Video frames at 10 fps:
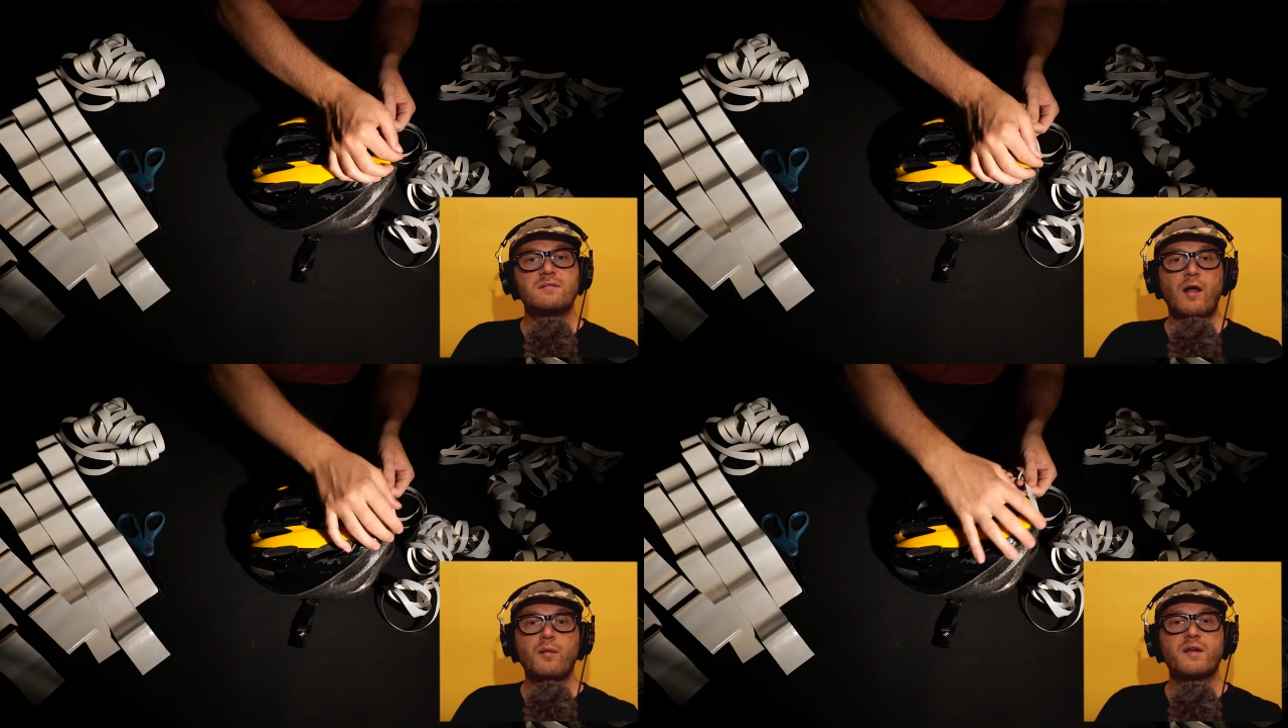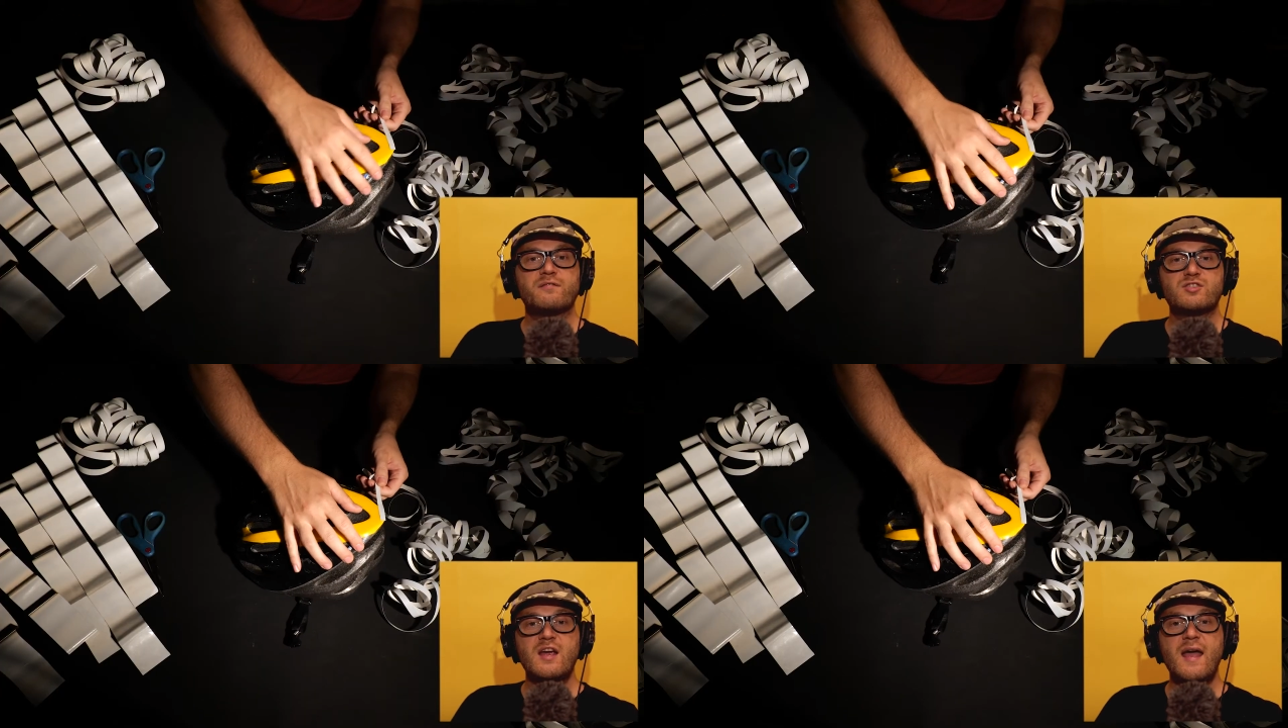element of
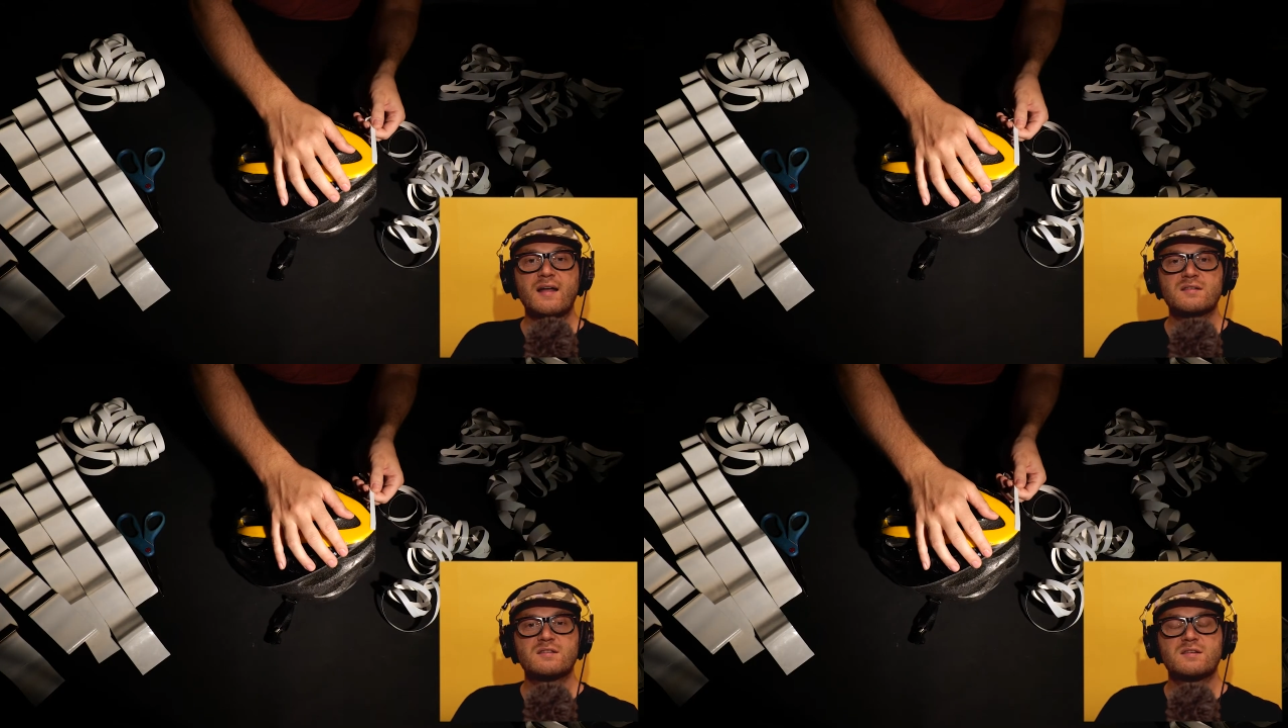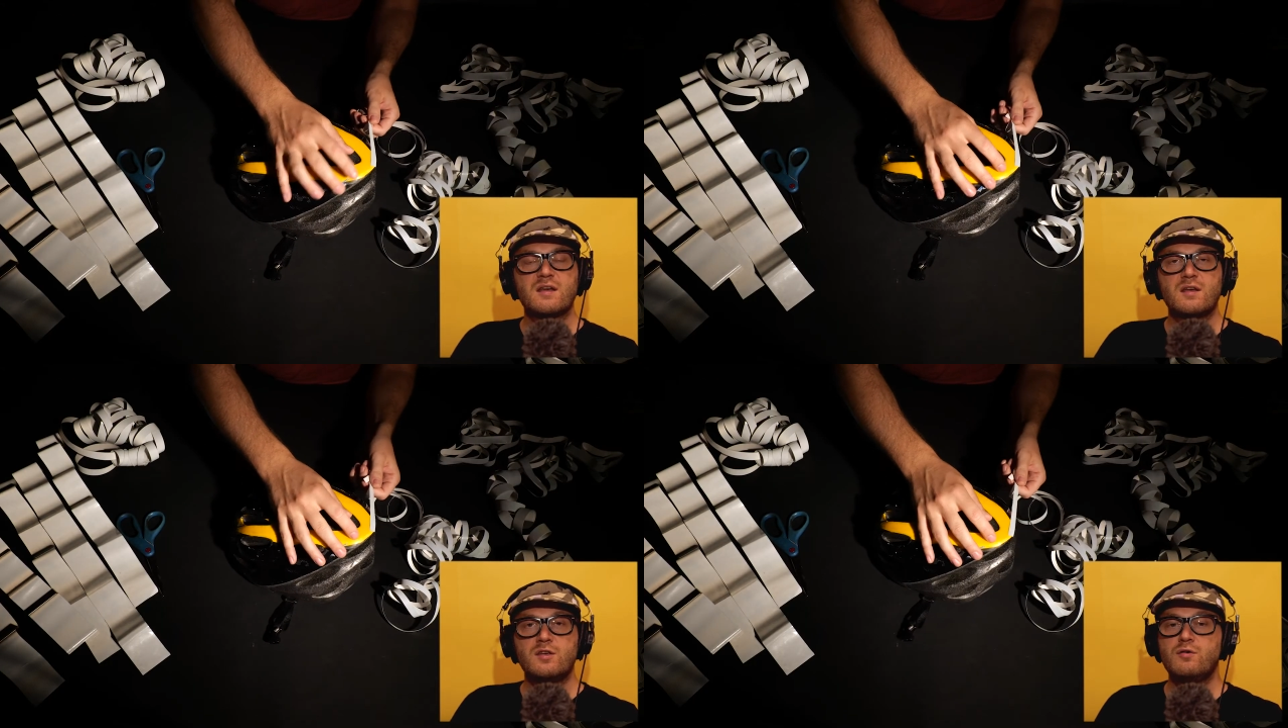chance,
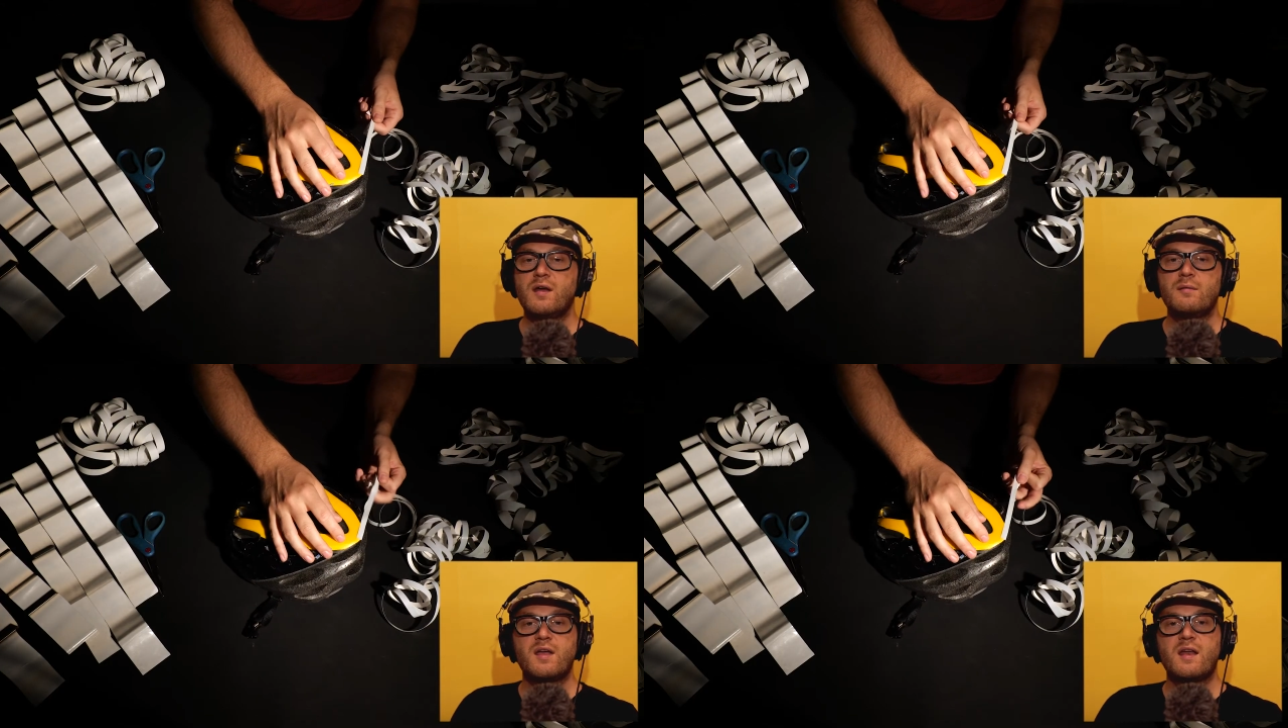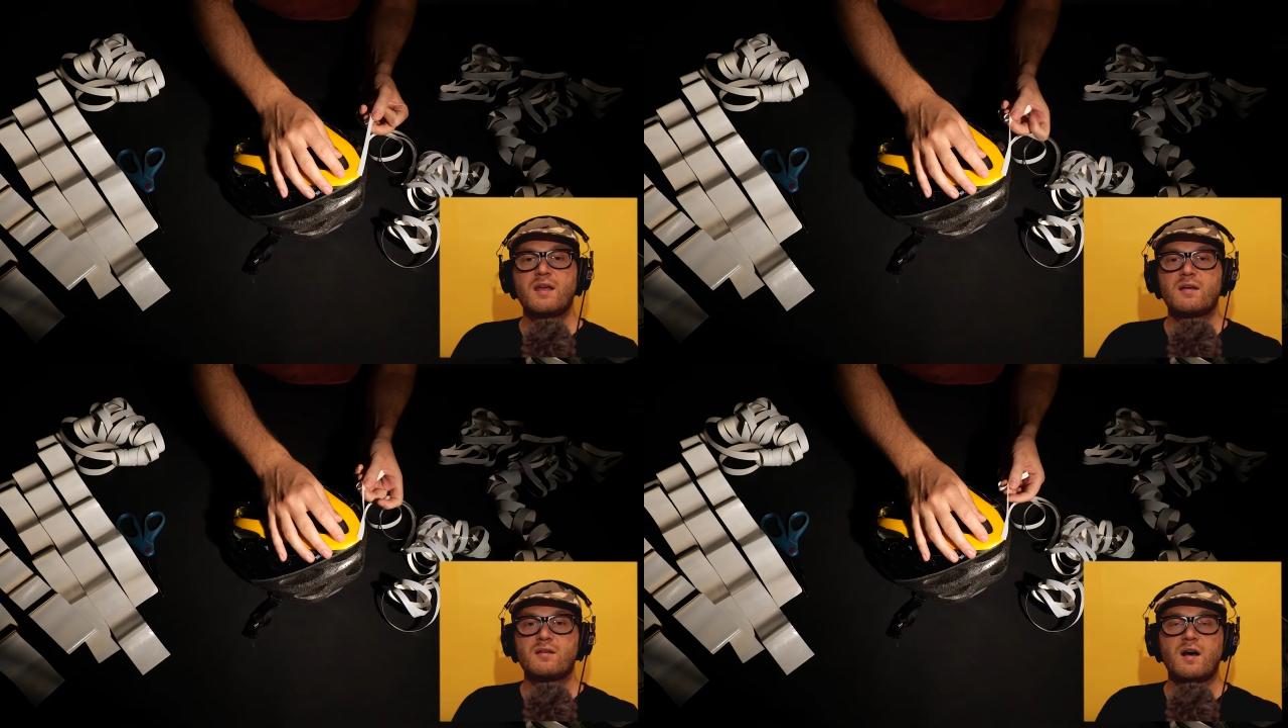you end up
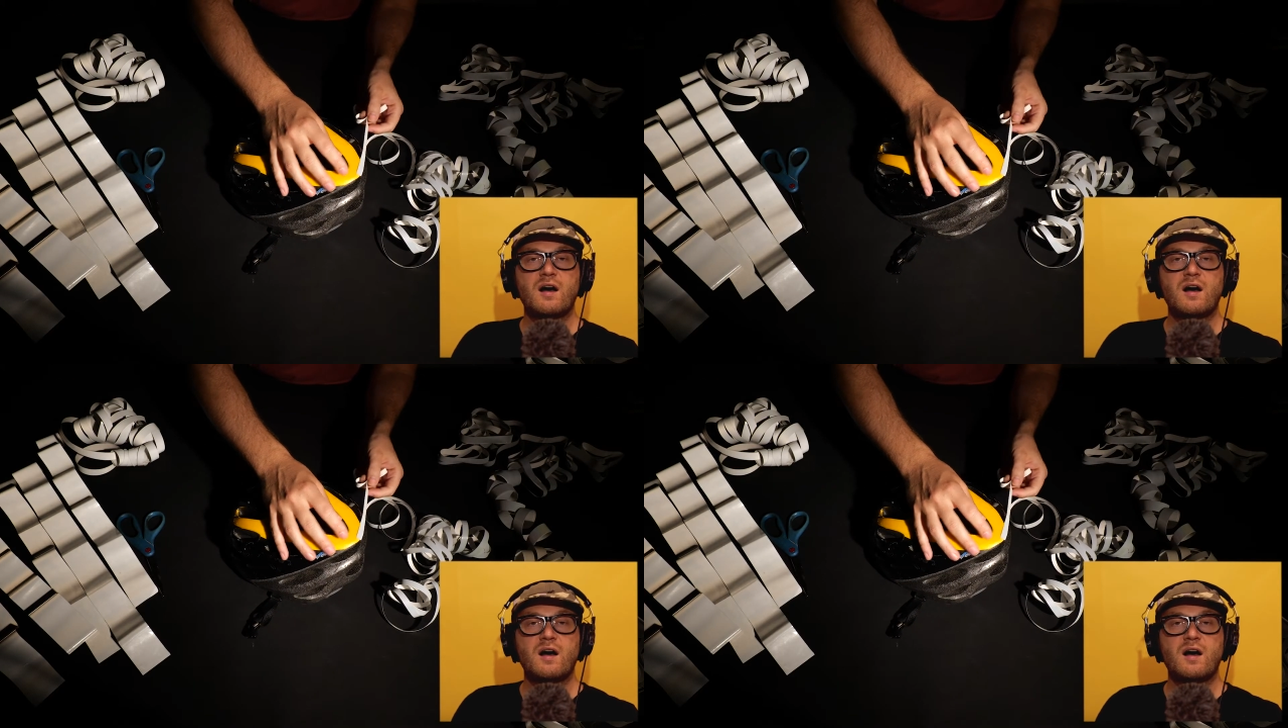getting